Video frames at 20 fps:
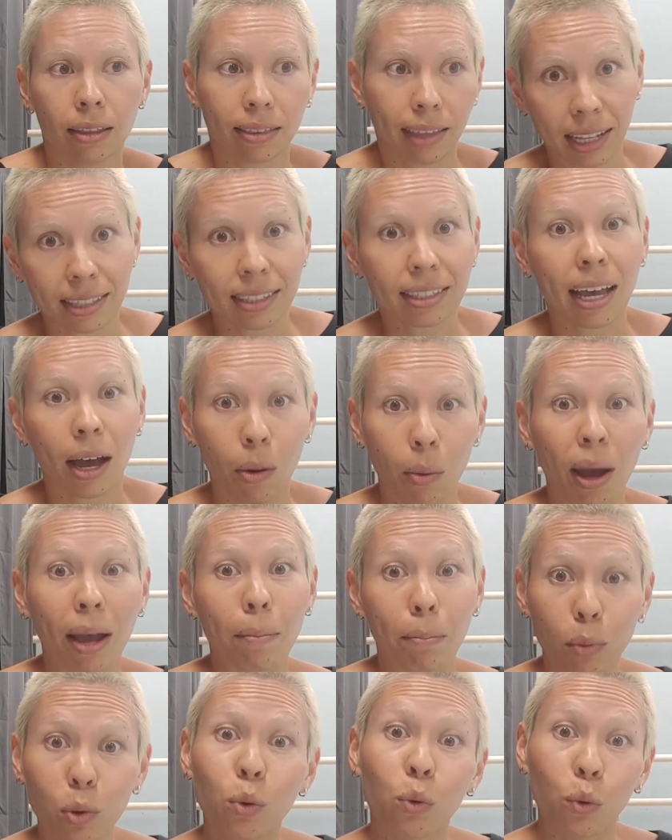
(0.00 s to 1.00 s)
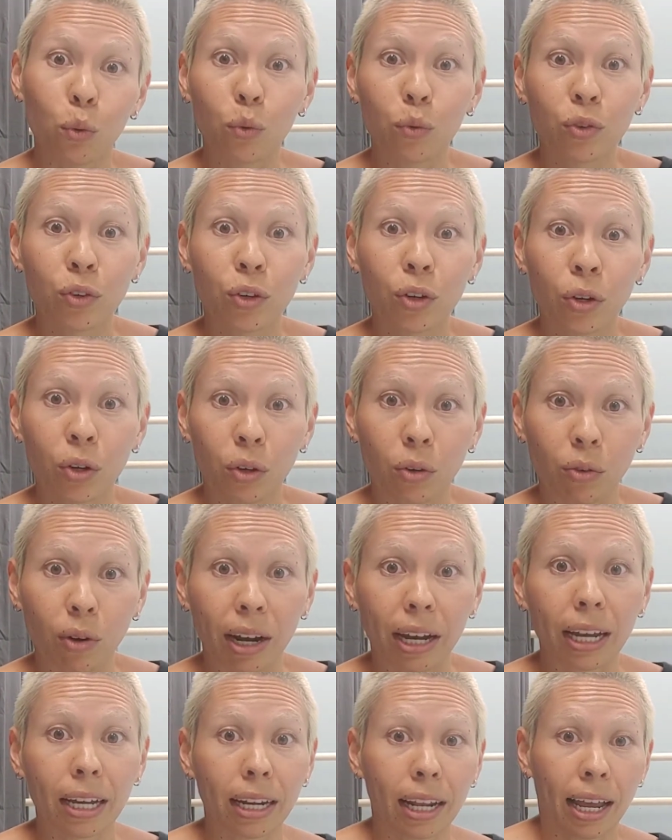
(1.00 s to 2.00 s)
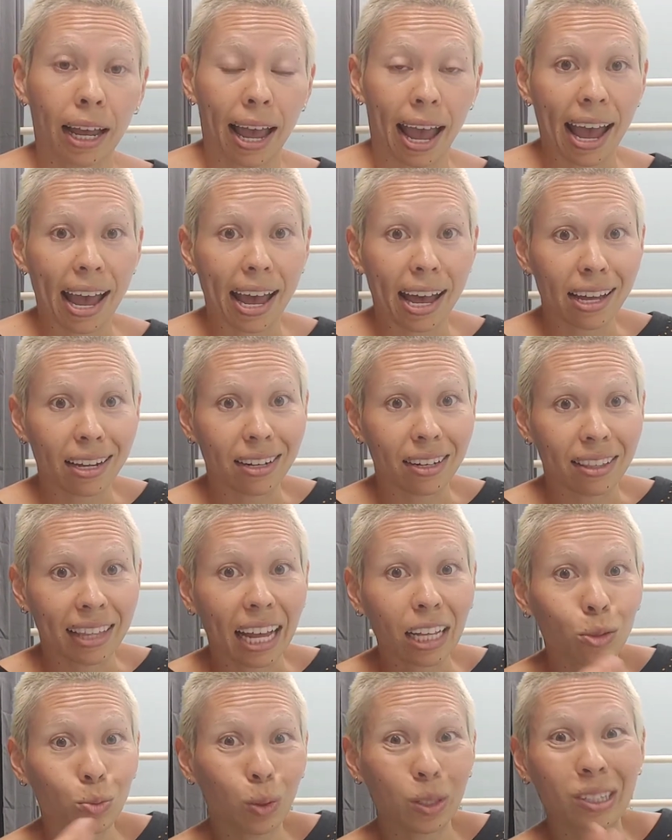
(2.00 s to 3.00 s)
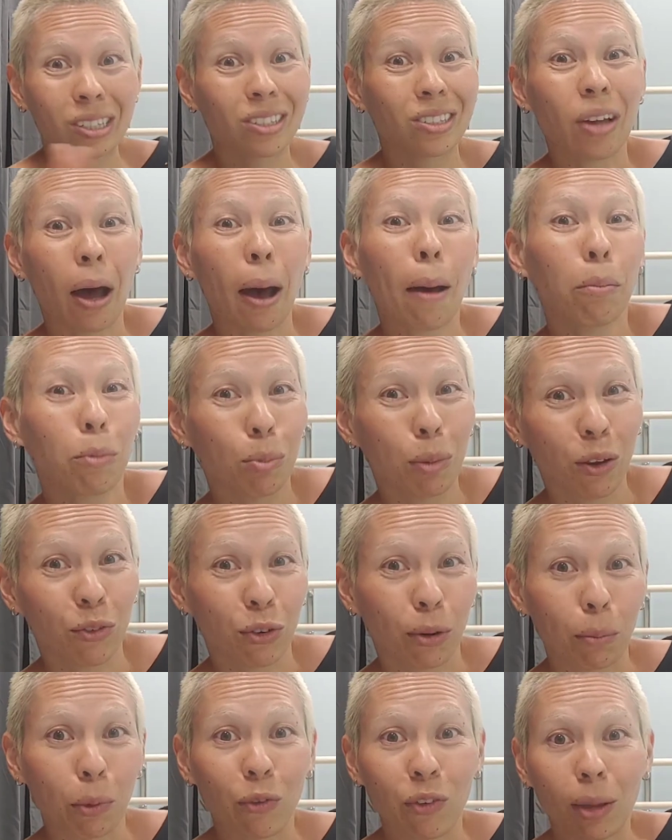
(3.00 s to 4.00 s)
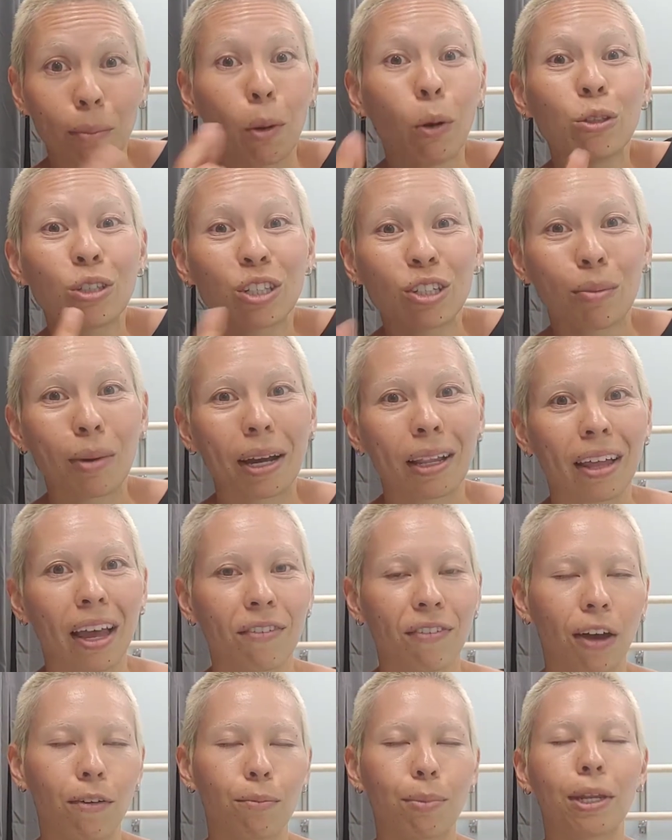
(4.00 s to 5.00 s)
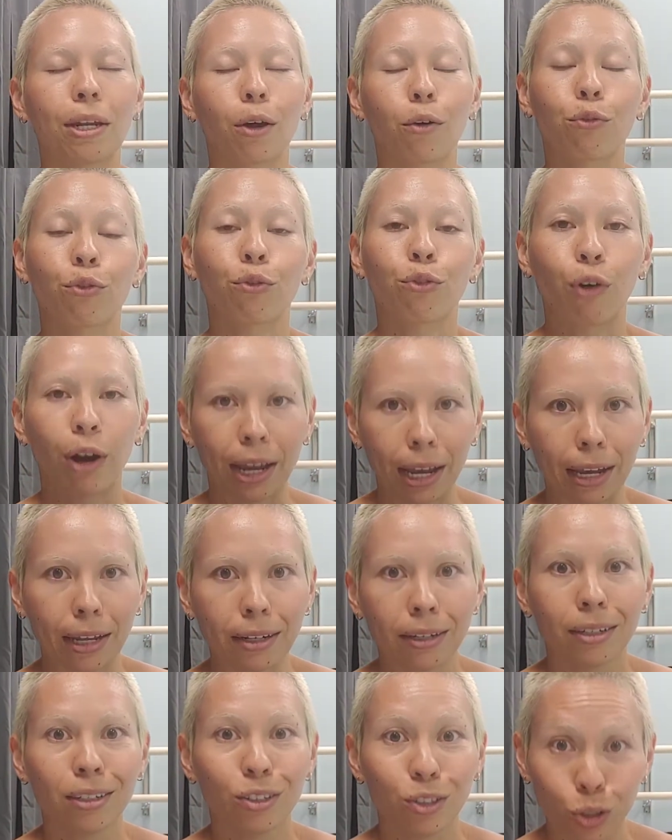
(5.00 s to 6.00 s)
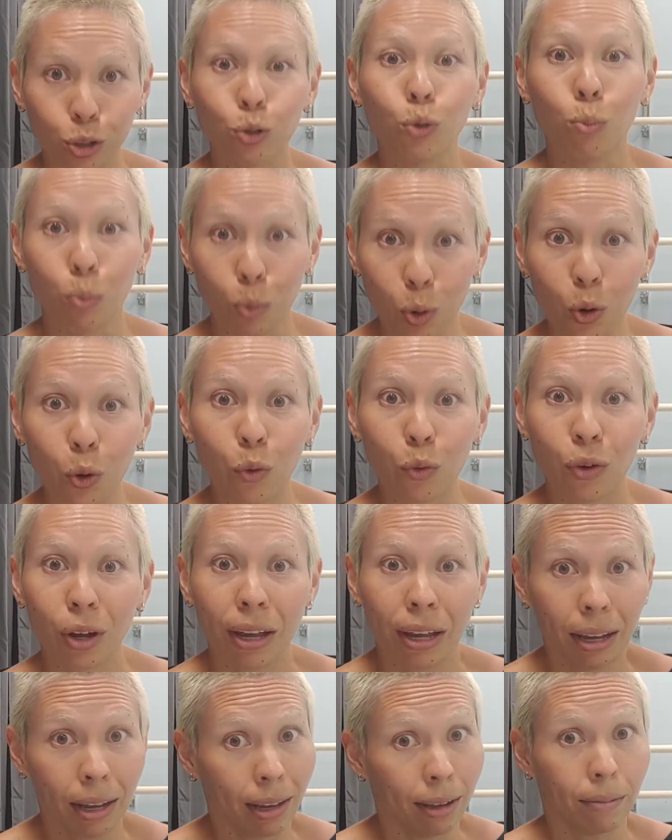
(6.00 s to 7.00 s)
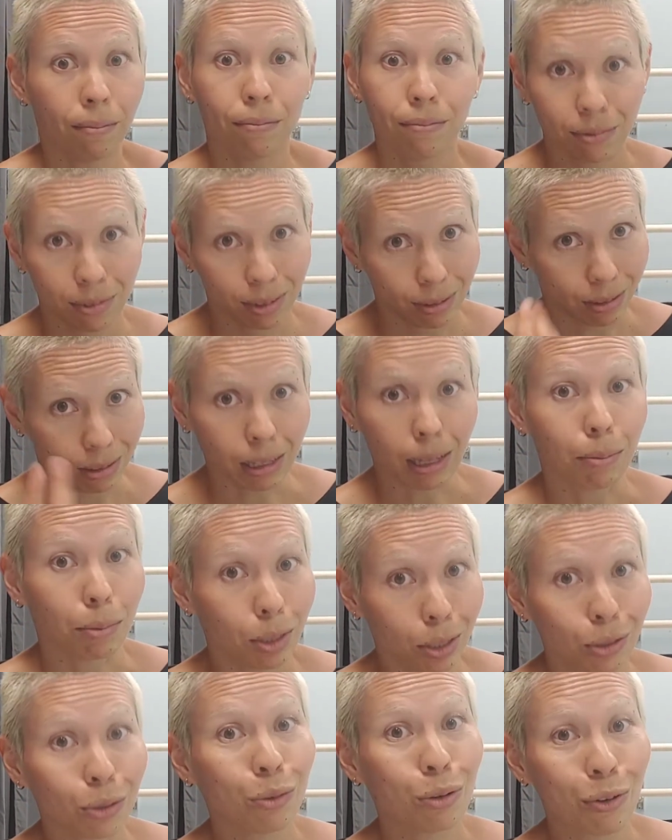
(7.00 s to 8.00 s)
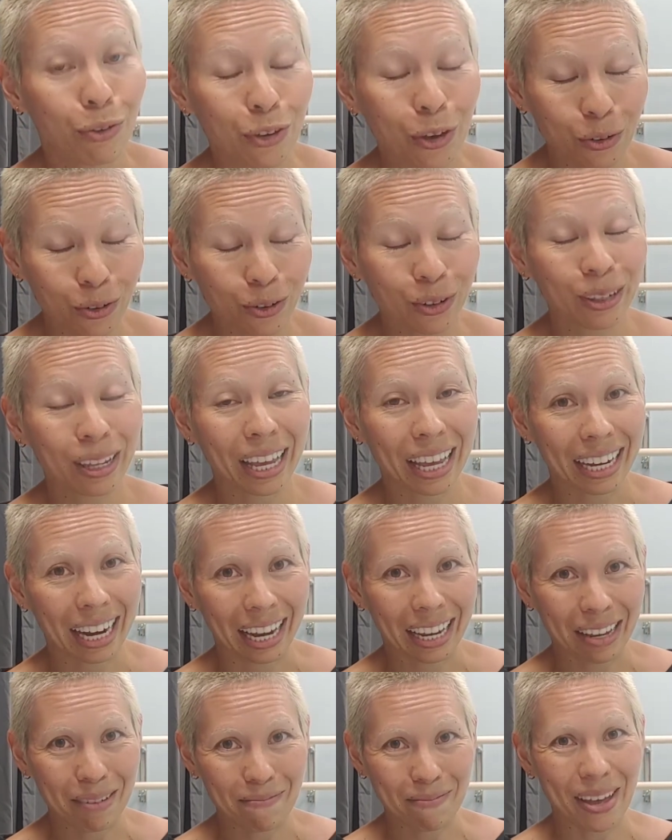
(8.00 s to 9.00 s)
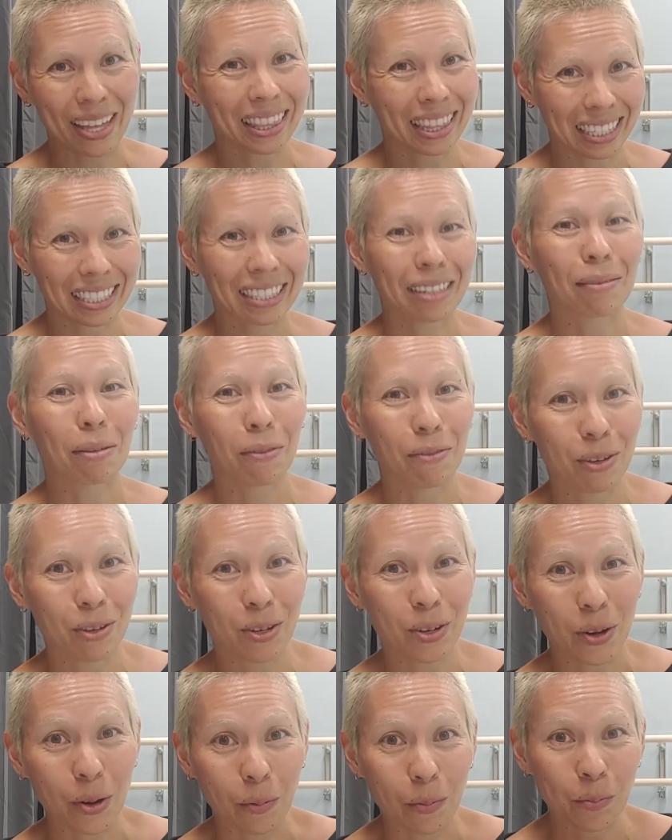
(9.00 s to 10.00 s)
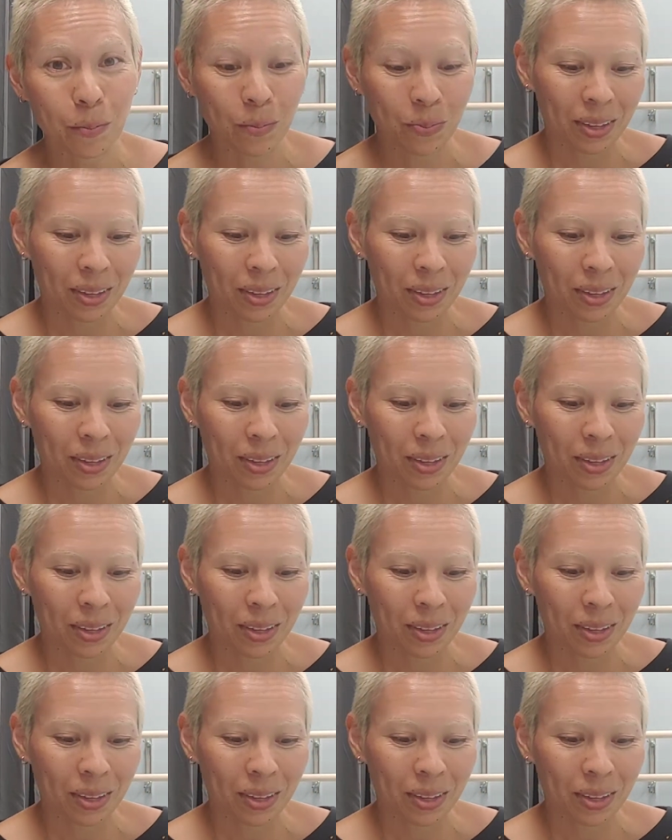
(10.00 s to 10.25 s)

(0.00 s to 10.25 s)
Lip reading: that's how I moved, right? And that's what stopped me from moving. Most of my life, I've been afraid to move. Let me know if you relate. I can bet that some of you do.